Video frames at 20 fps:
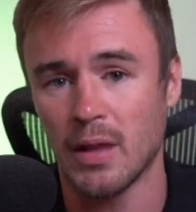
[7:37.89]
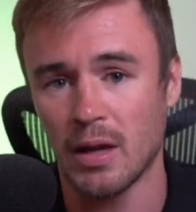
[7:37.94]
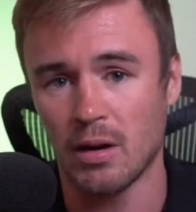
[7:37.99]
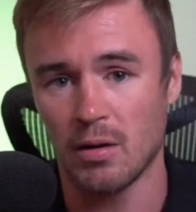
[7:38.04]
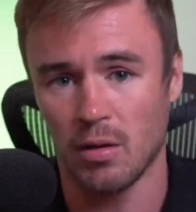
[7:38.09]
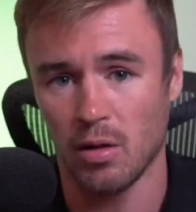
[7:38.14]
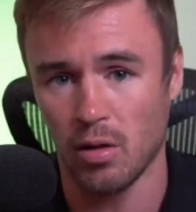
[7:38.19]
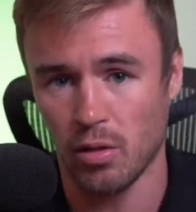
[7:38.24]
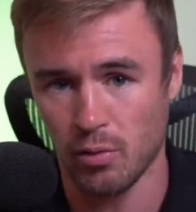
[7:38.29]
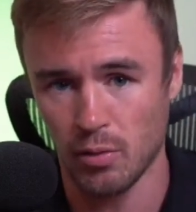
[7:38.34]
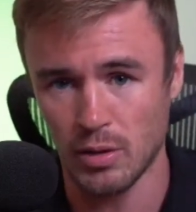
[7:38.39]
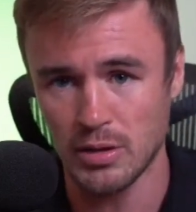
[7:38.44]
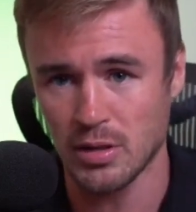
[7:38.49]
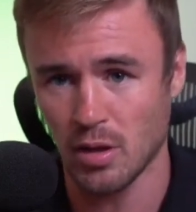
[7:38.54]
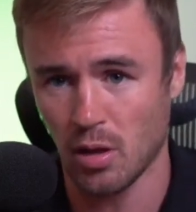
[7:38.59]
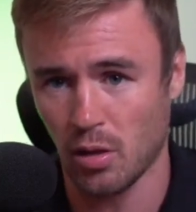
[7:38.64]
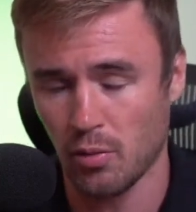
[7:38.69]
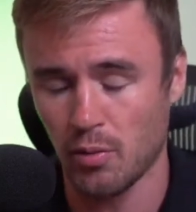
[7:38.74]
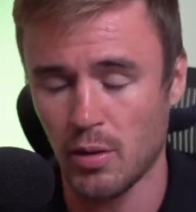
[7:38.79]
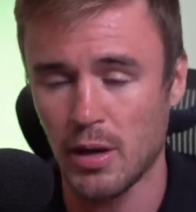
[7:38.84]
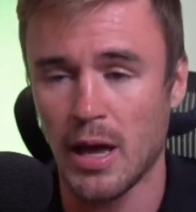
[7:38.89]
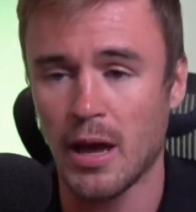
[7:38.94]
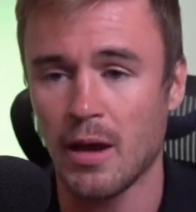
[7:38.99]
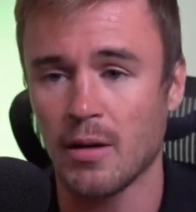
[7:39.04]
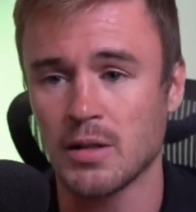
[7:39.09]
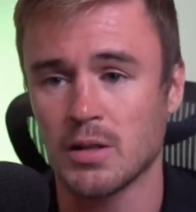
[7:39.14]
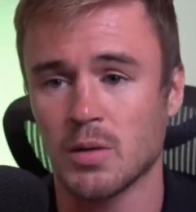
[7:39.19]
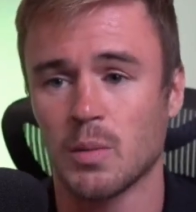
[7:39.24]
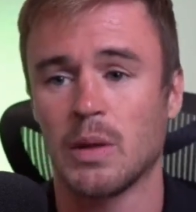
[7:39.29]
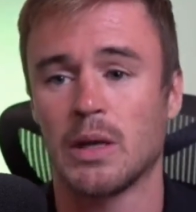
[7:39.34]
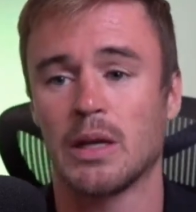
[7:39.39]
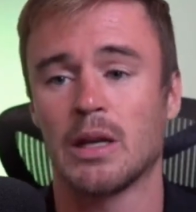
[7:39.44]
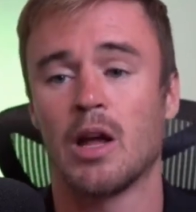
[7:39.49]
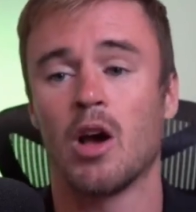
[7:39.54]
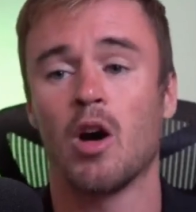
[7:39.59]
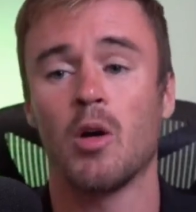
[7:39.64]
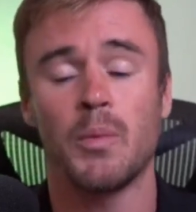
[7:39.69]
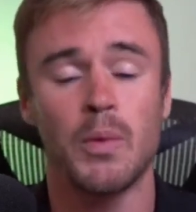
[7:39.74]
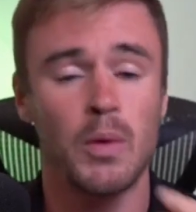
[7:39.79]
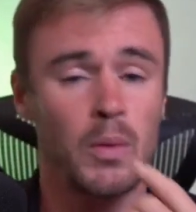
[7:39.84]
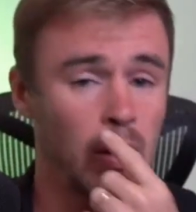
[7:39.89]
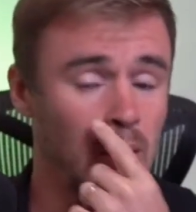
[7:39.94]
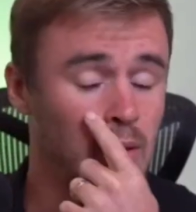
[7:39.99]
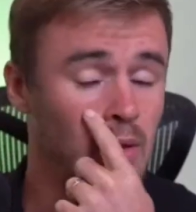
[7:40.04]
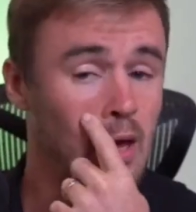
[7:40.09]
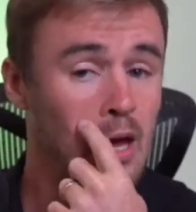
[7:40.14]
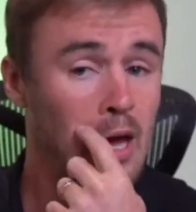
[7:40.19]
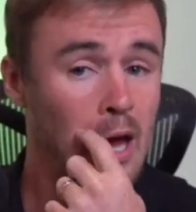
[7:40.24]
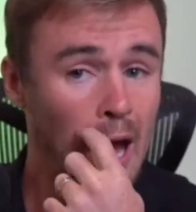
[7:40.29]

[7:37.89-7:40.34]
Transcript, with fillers: There are the threes are the three areas that we can help you with.